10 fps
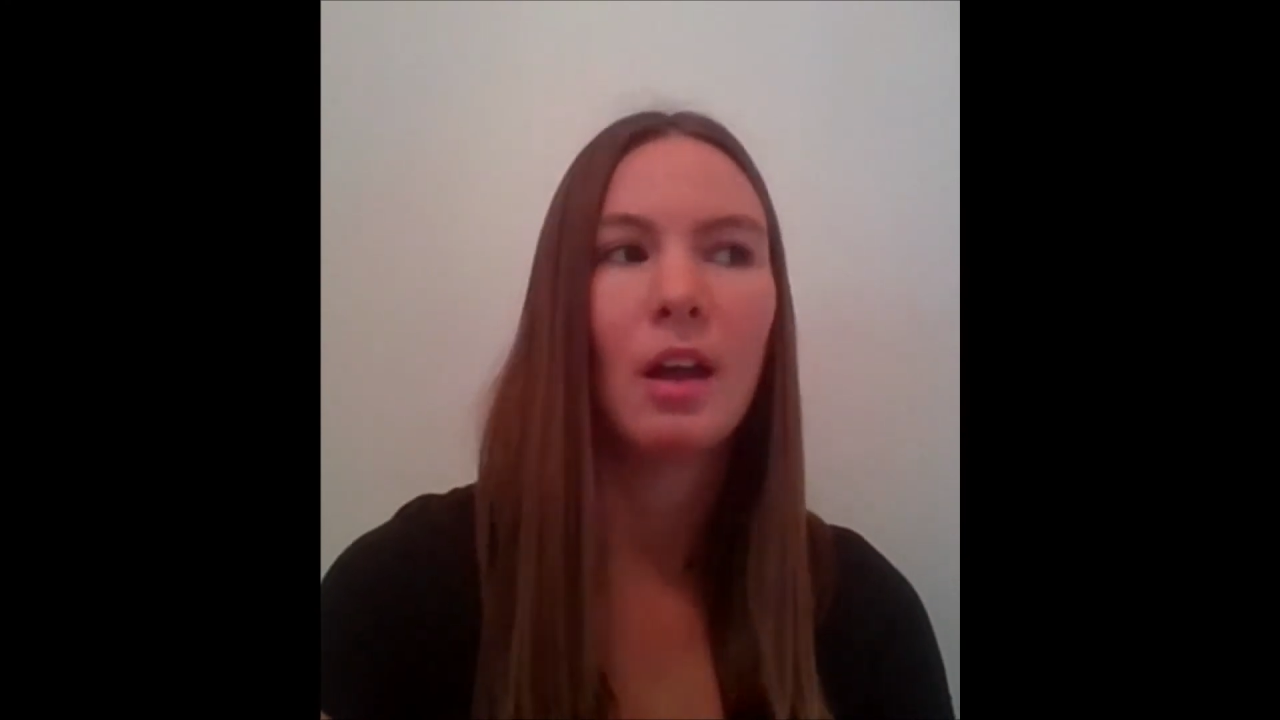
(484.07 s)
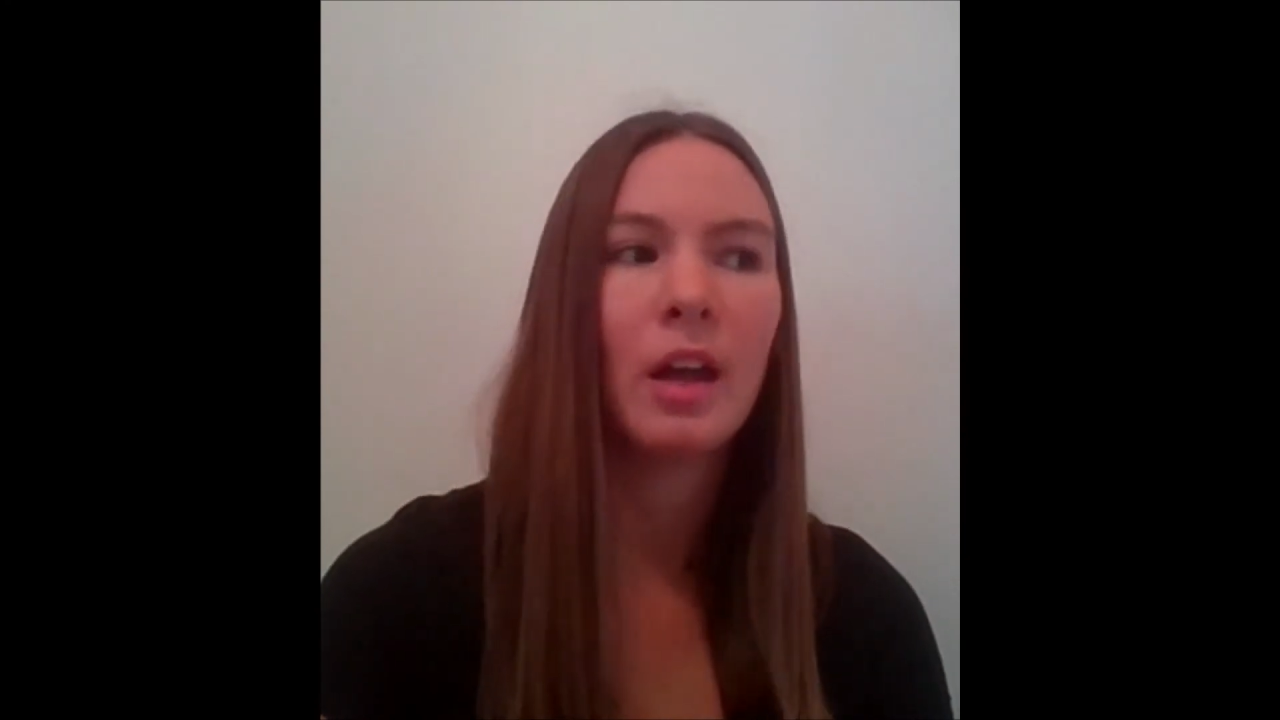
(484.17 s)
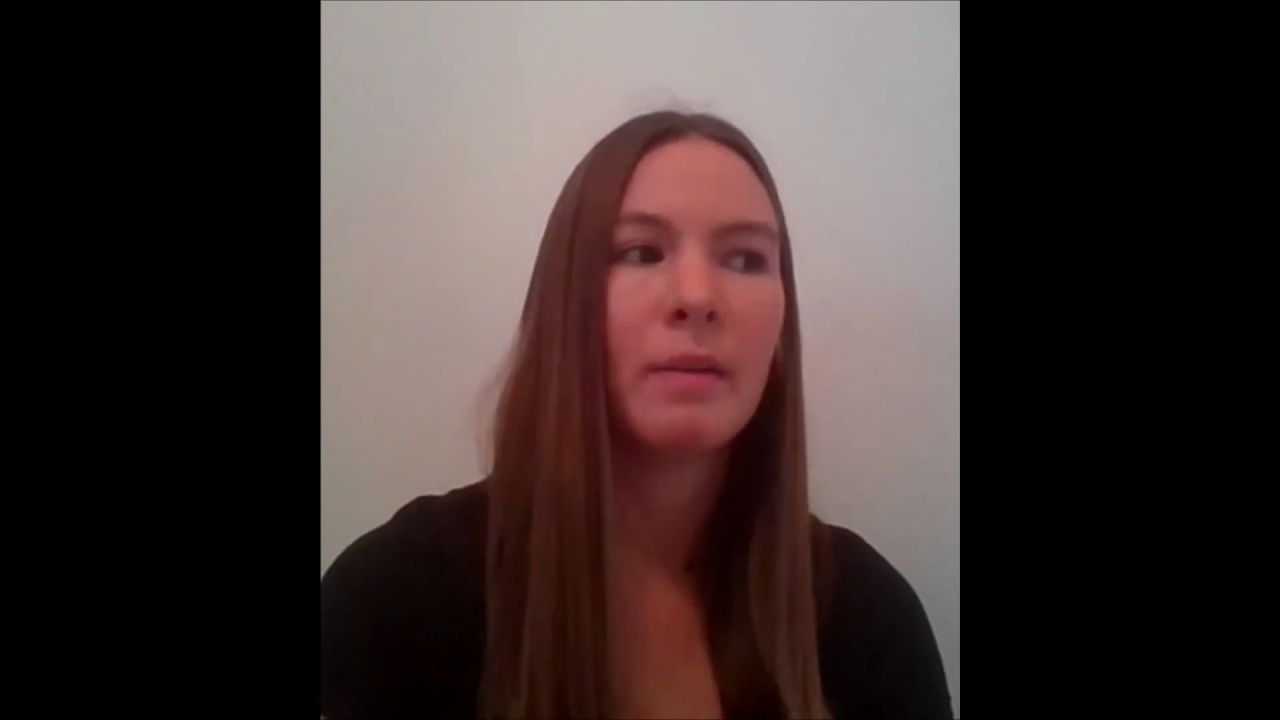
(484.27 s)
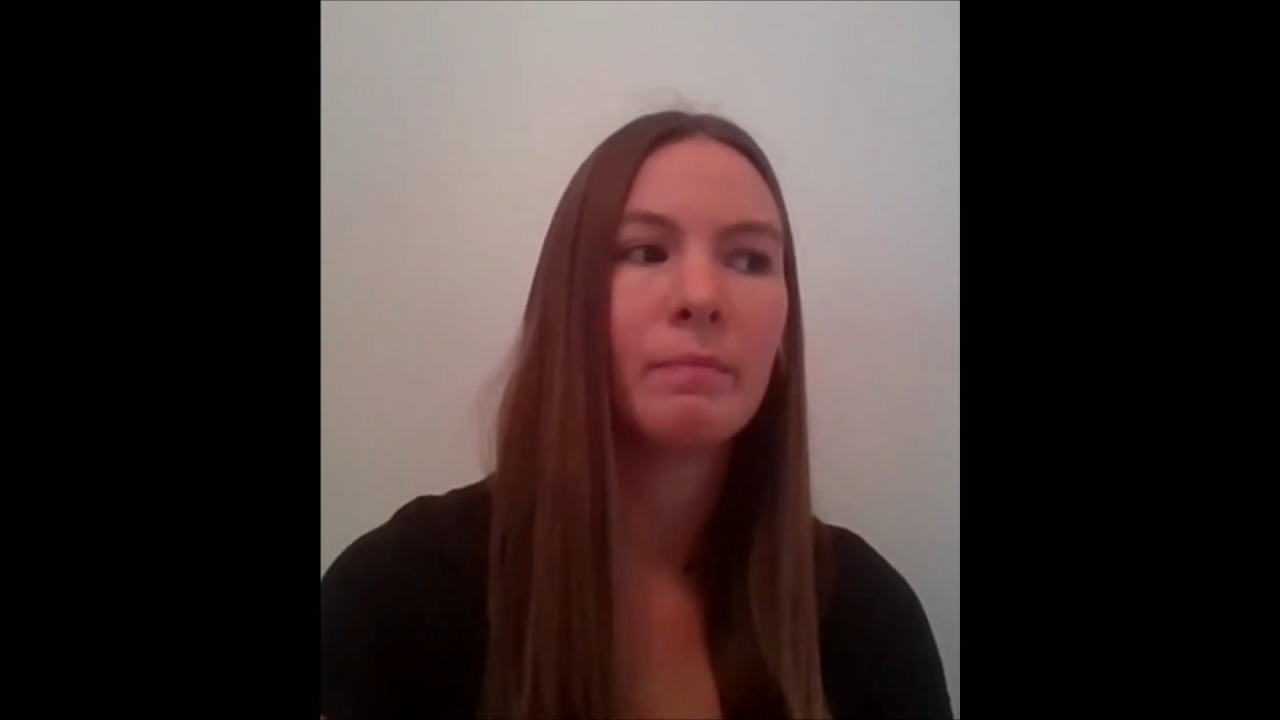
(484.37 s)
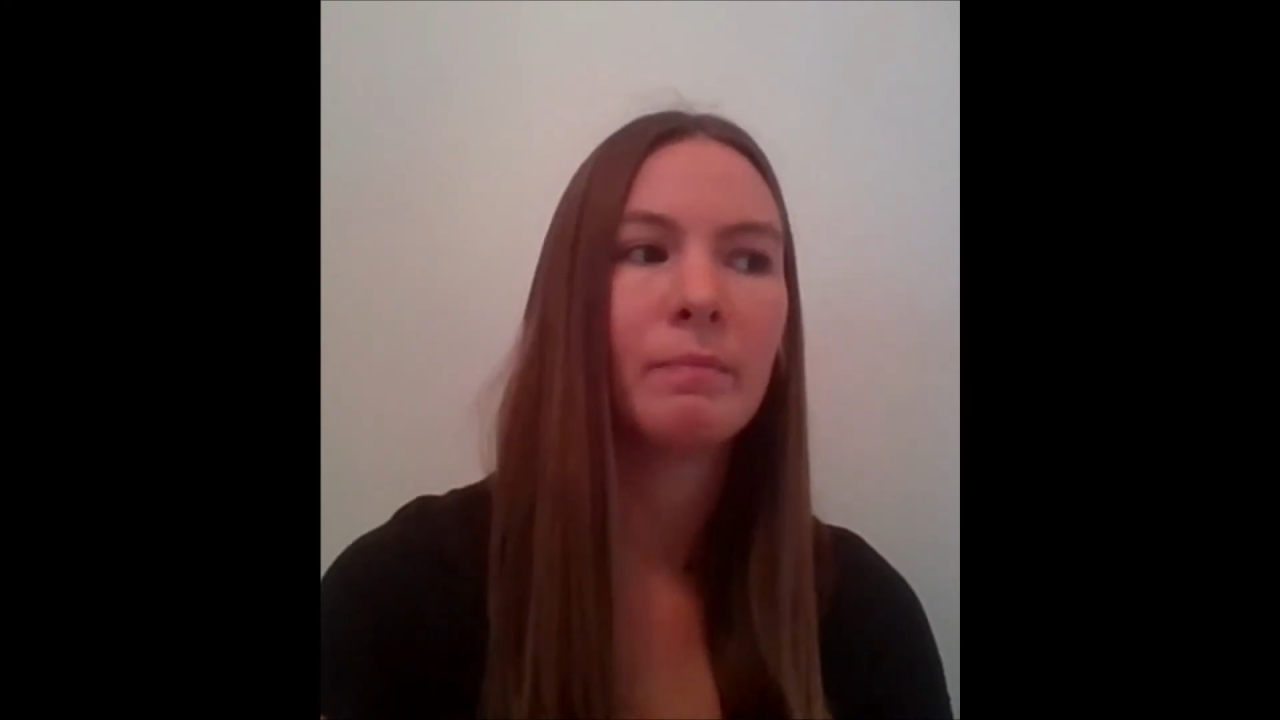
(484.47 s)

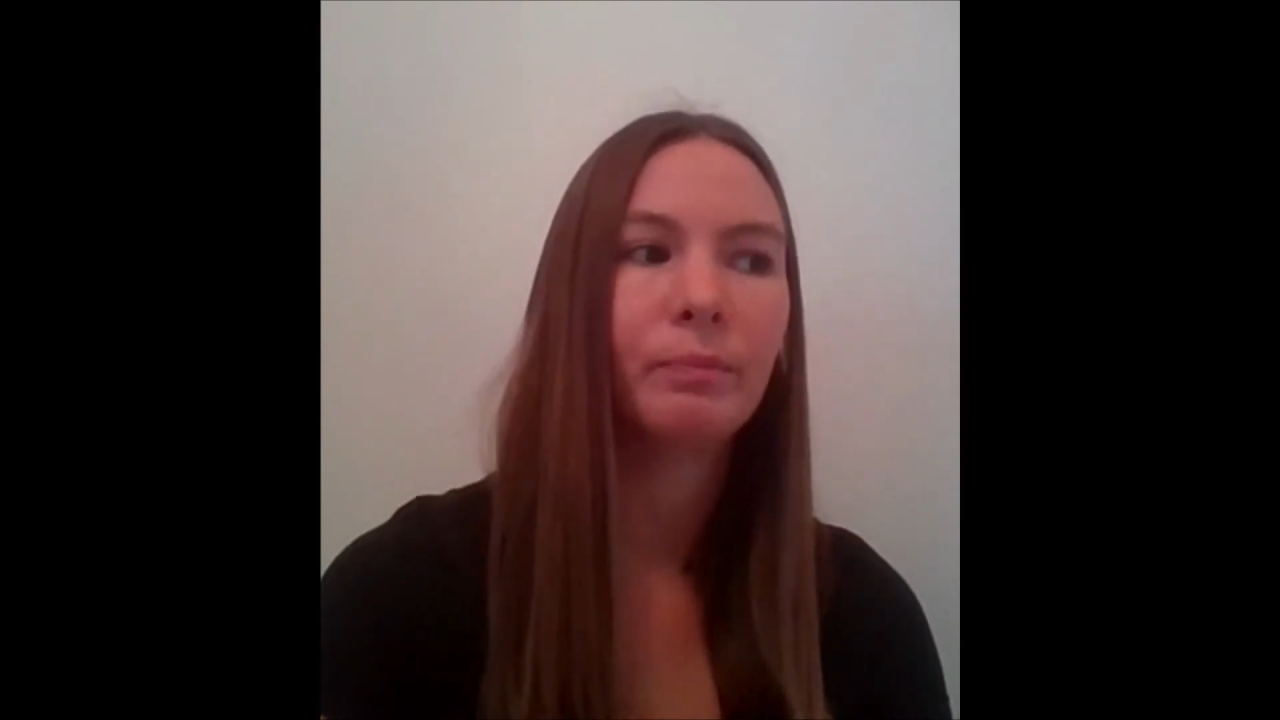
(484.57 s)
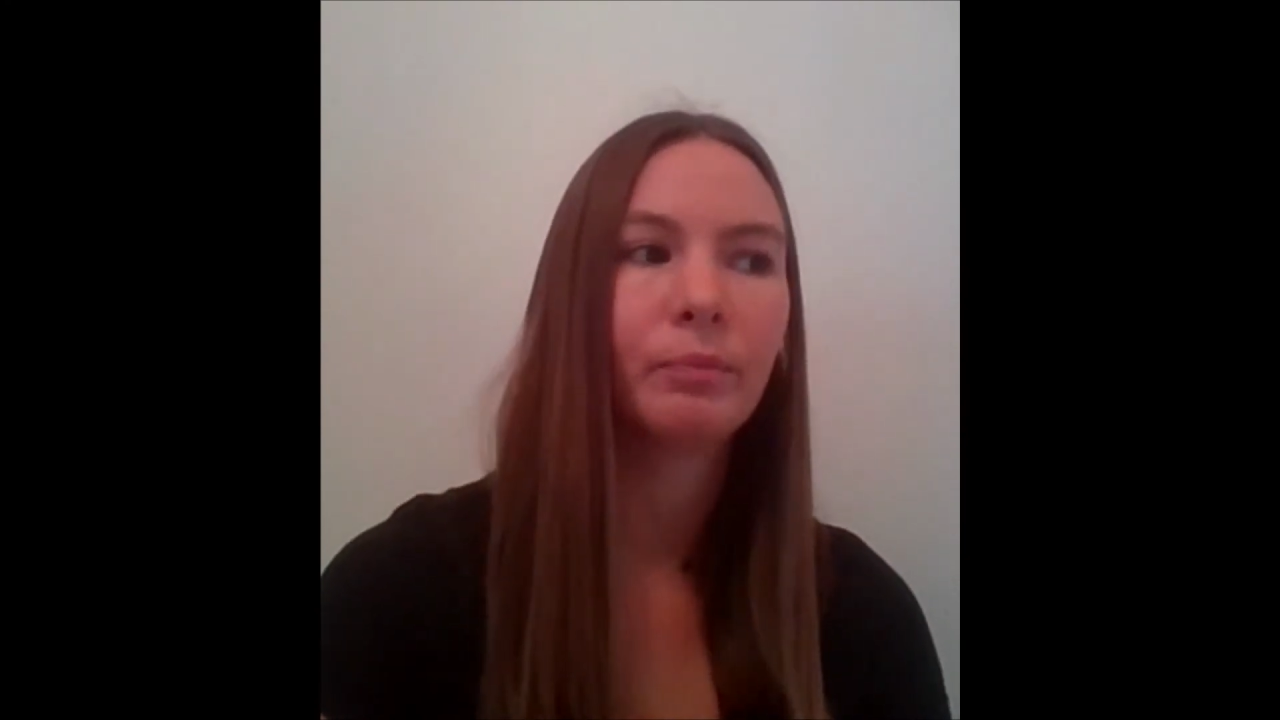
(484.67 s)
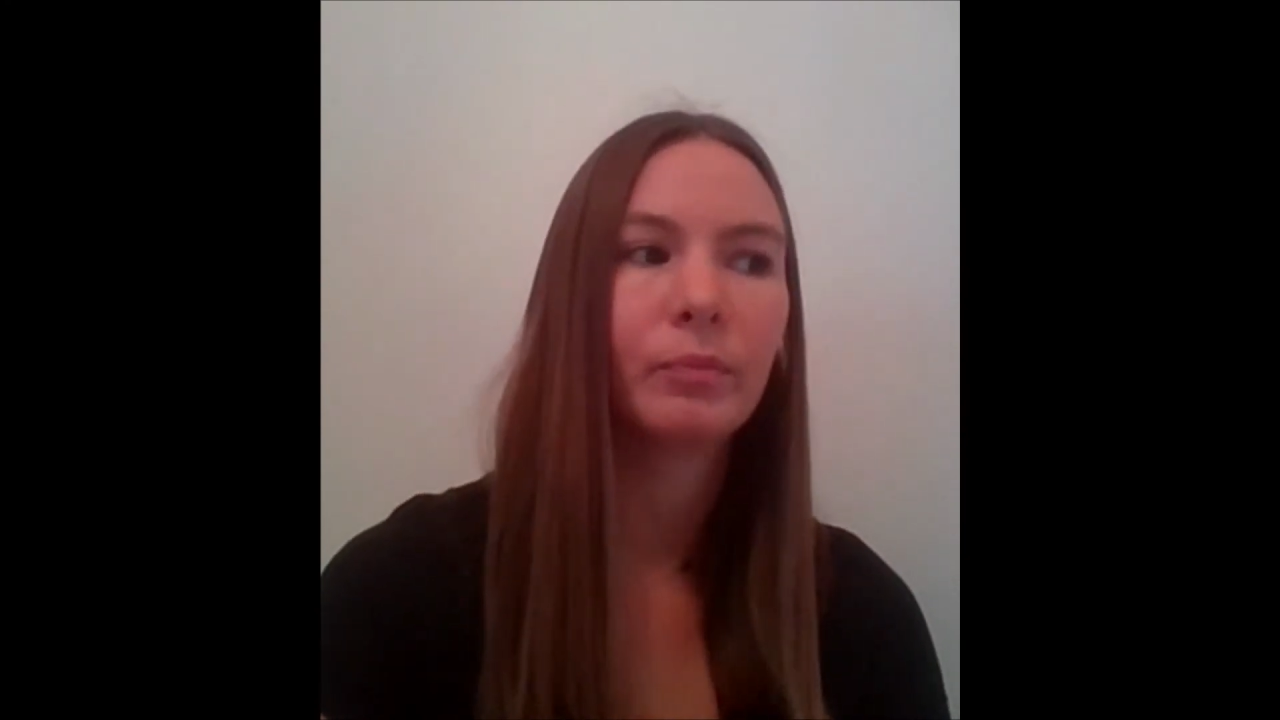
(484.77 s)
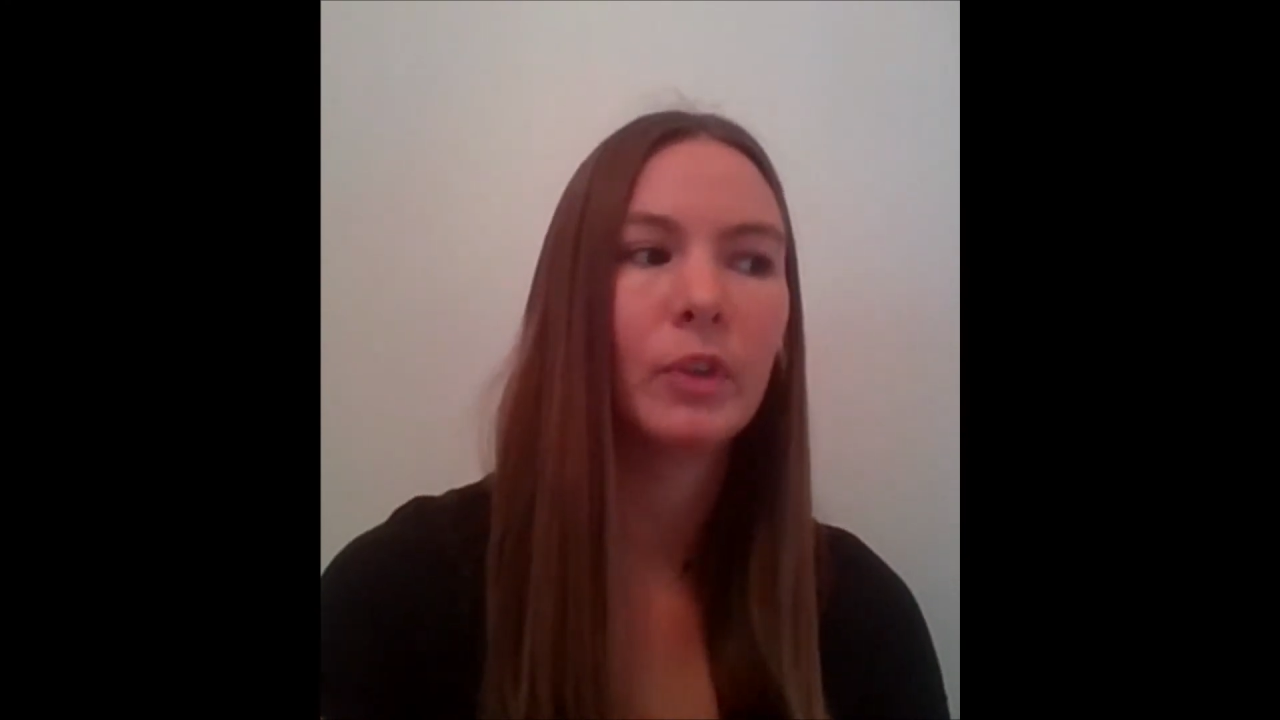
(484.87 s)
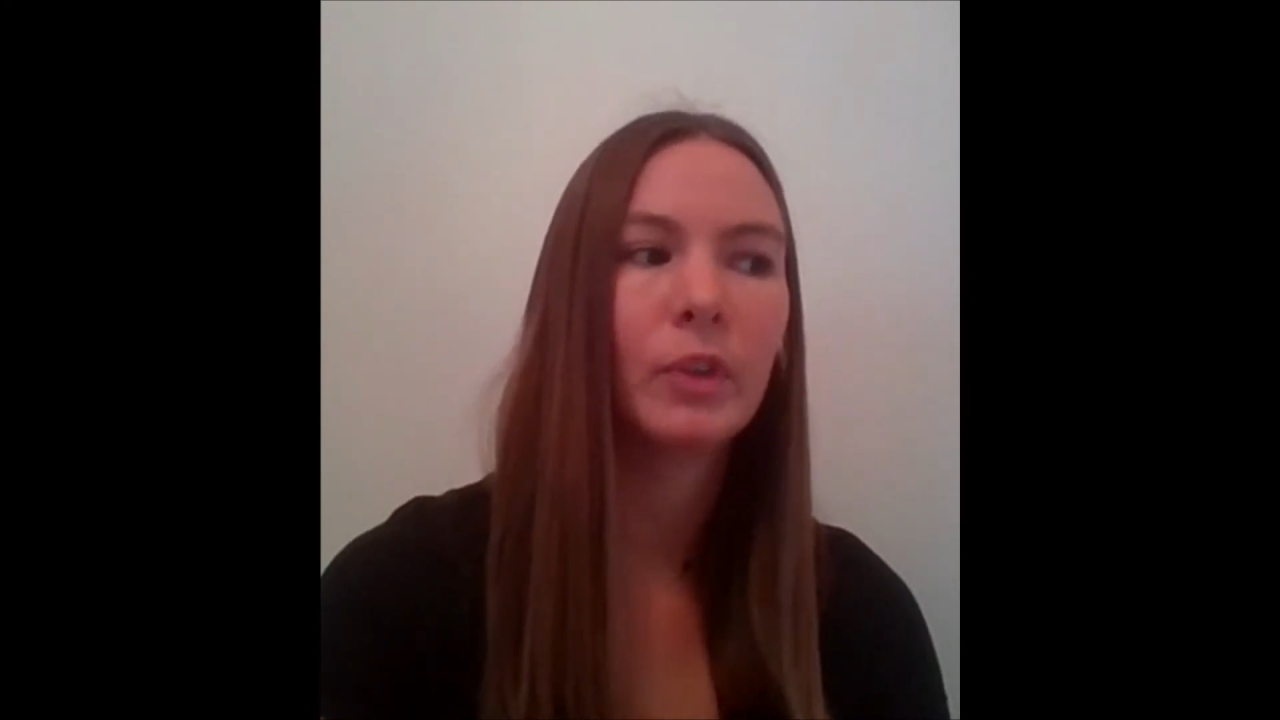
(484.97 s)
Um,